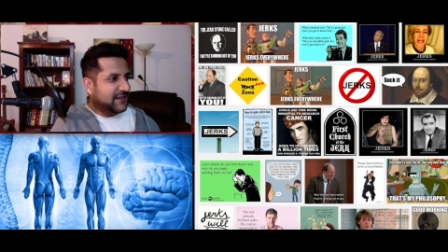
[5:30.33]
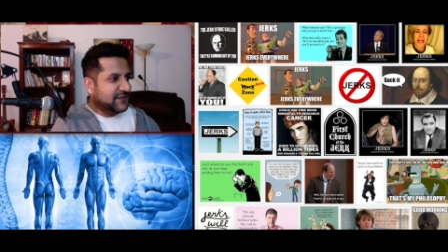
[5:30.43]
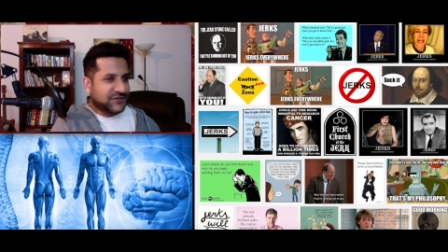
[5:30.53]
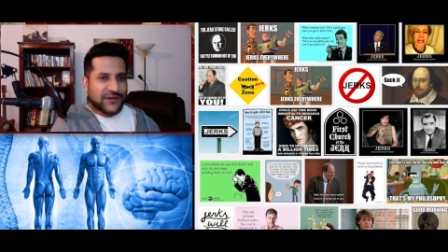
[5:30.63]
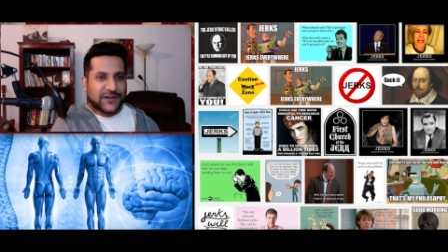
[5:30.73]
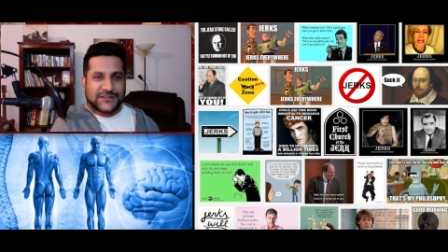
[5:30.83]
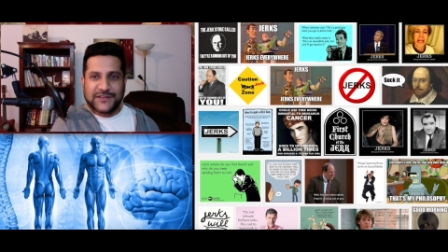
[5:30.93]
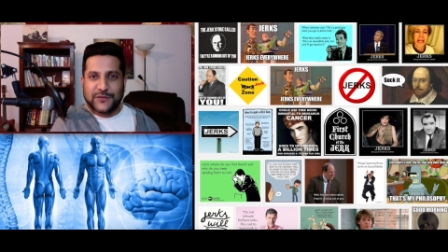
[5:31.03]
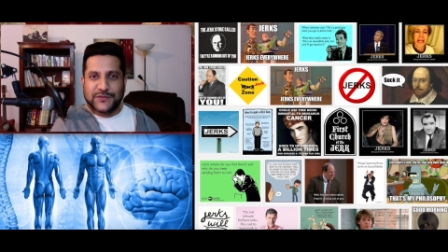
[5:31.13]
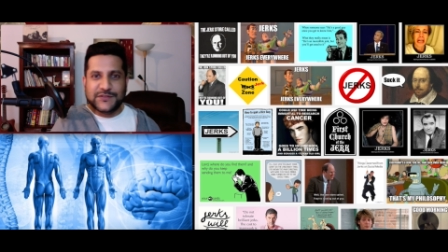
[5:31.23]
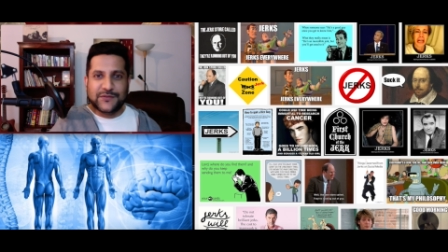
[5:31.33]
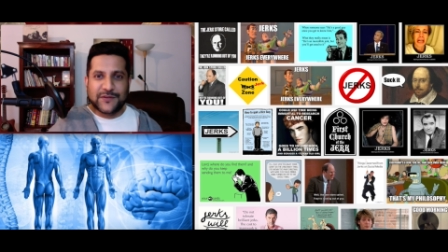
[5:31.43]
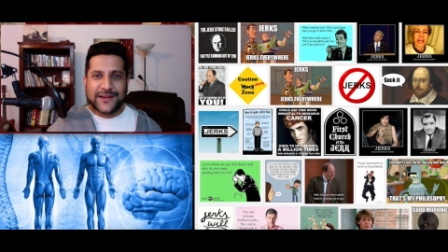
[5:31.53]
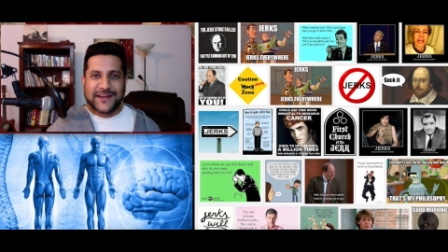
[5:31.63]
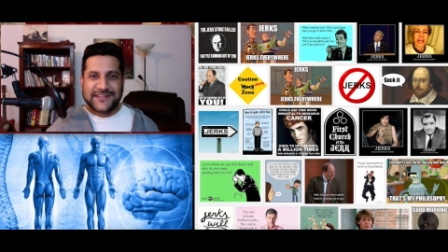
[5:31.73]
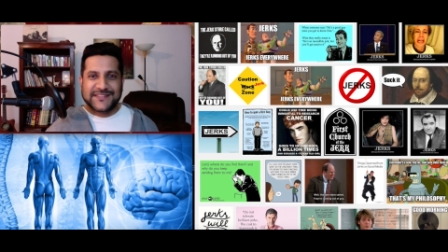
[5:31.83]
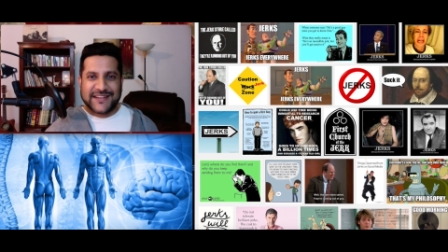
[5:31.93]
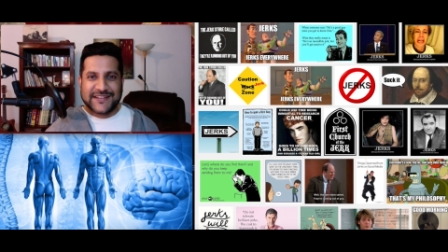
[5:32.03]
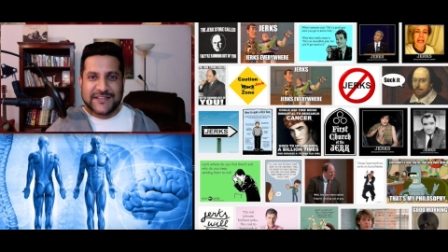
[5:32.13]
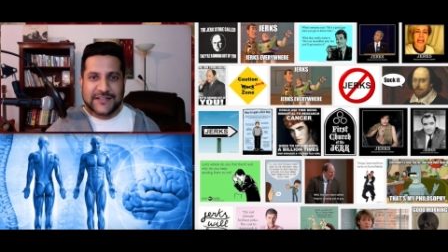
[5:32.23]
jerks that you see on the right-hand
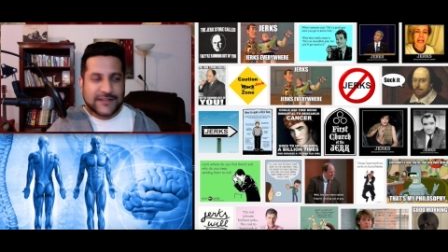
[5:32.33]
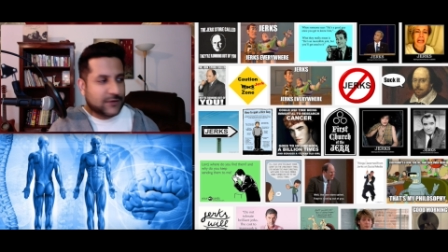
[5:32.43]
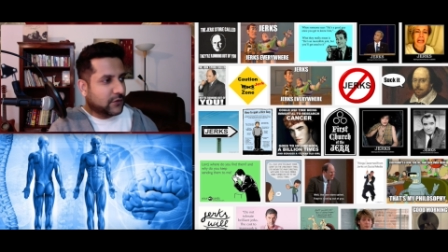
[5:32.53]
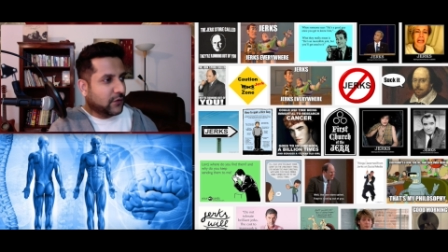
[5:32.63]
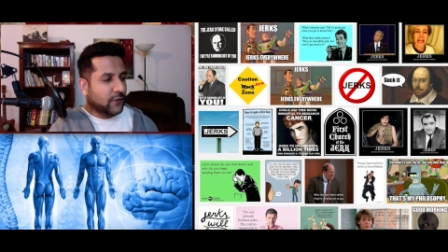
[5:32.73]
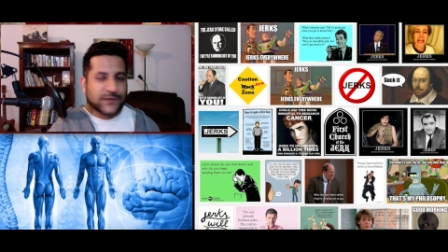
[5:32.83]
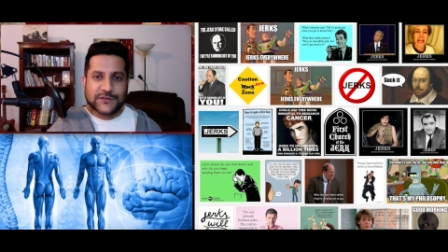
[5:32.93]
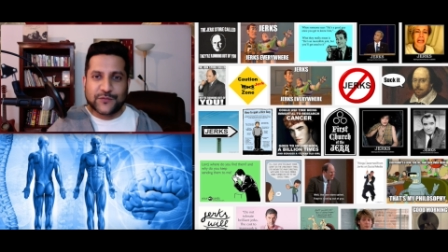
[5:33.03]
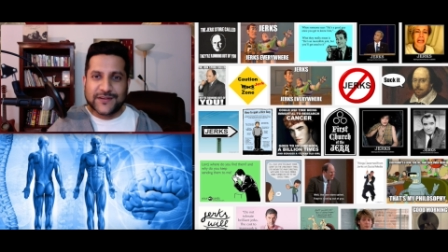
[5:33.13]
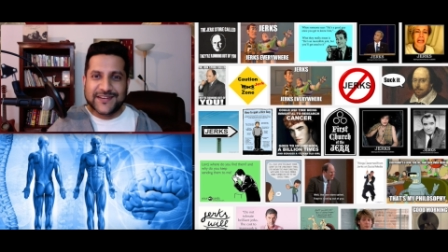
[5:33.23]
side of the screen.